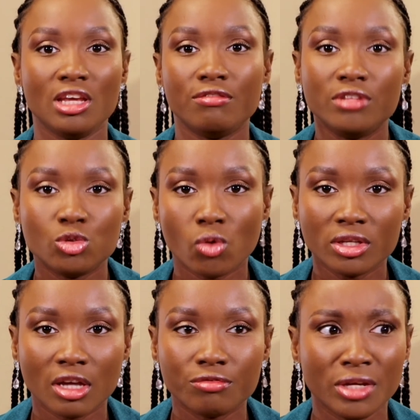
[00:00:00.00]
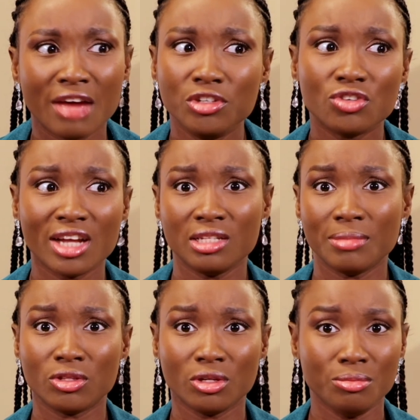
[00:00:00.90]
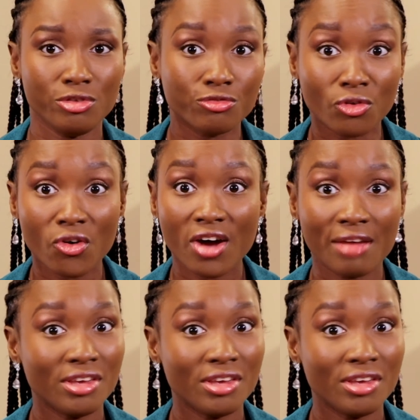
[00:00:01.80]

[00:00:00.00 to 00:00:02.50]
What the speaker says: if this works out for you. Have you tried this method before? Have